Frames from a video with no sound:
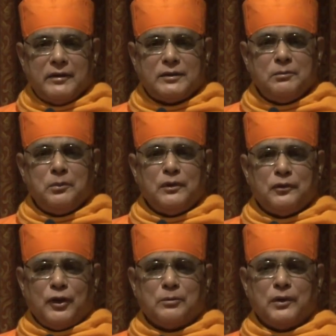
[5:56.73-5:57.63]
a simple
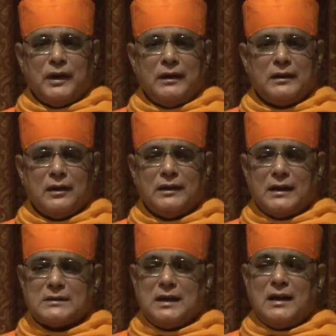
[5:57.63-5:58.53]
formula called
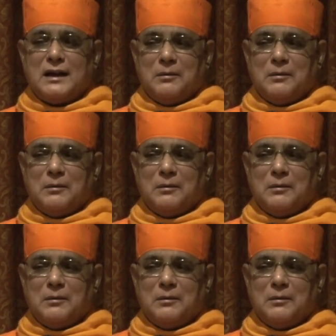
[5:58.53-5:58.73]
Ashtanga